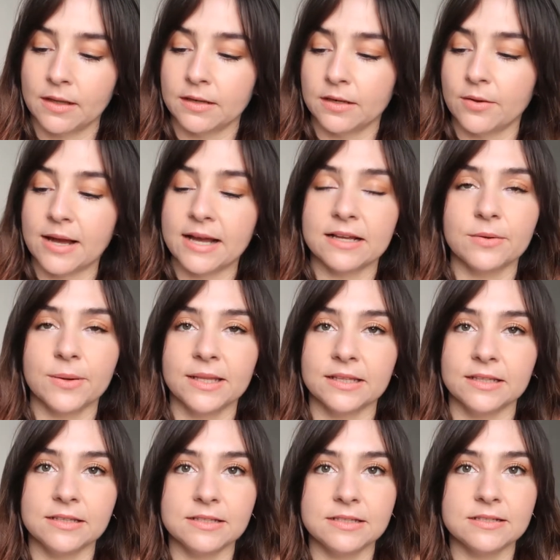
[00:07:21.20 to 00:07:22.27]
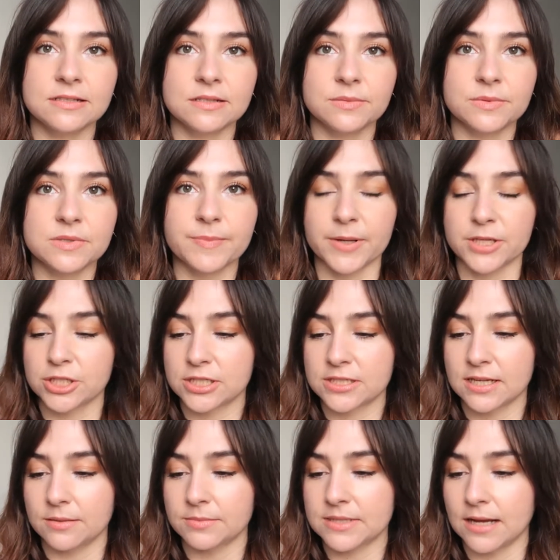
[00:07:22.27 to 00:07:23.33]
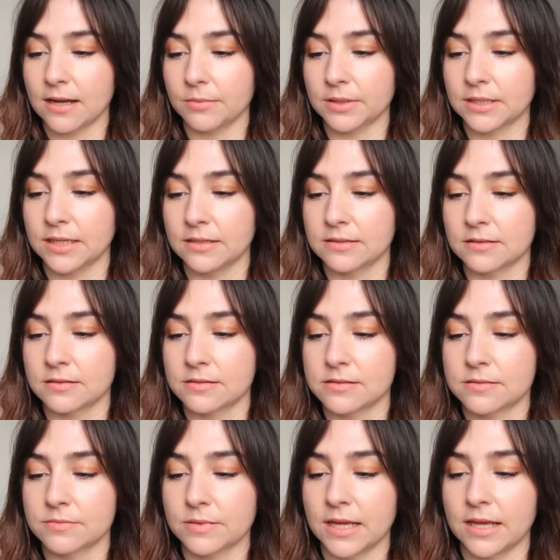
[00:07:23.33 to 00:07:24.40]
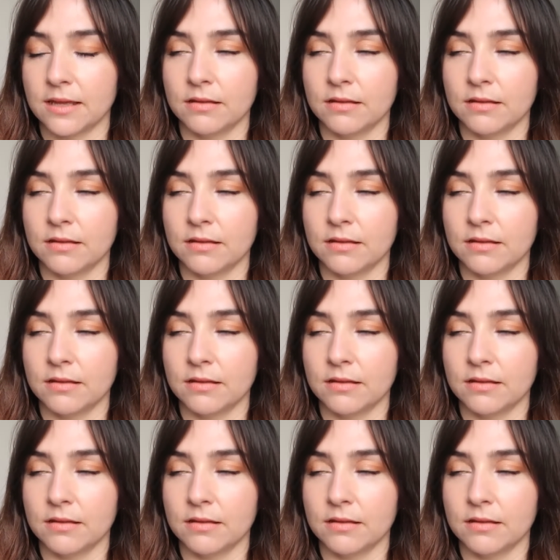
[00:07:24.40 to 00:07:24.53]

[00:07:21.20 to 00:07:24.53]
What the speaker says: Now, I quite like these sponge tipped applicators.